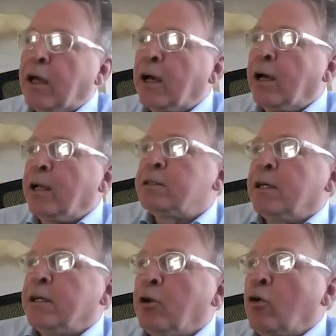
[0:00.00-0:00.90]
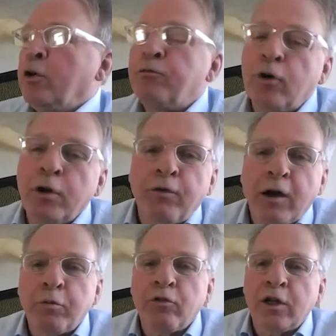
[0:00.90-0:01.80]
And it said that only
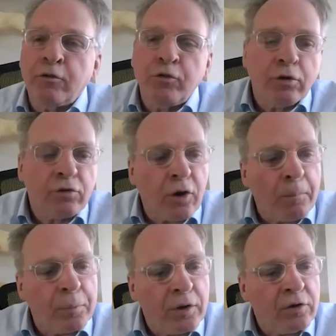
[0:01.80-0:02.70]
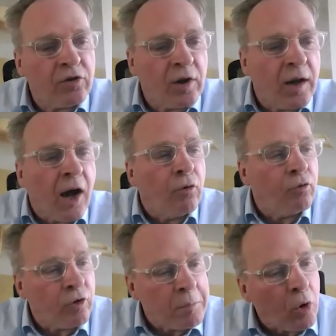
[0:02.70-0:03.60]
45% of US companies allowed
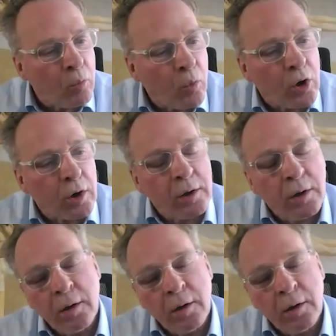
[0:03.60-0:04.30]
remote work.